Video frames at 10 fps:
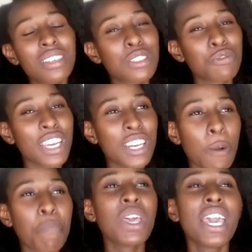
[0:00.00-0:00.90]
So guys,
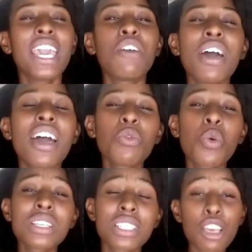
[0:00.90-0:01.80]
that is all for
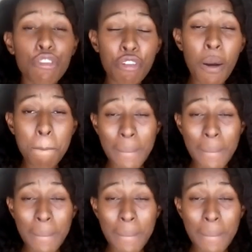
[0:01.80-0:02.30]
this video.